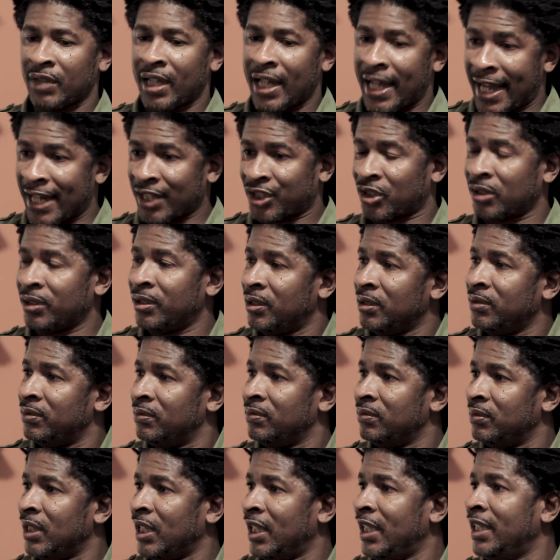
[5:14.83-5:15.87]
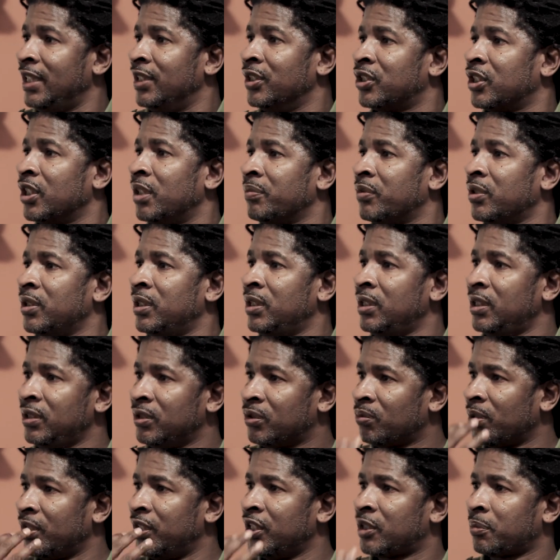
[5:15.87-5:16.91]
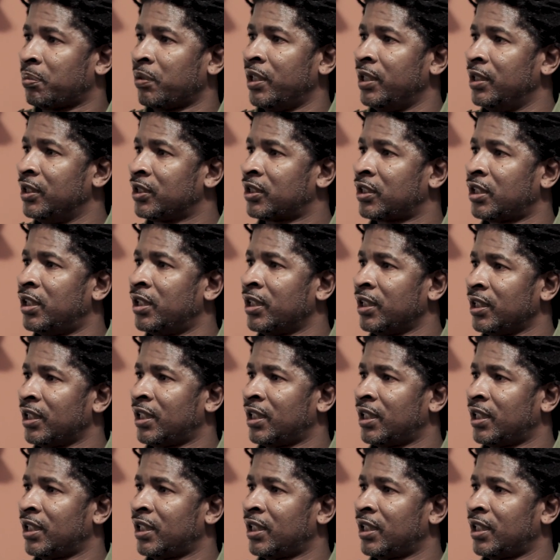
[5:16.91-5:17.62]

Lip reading: actually eating something and he's really splitting his tongue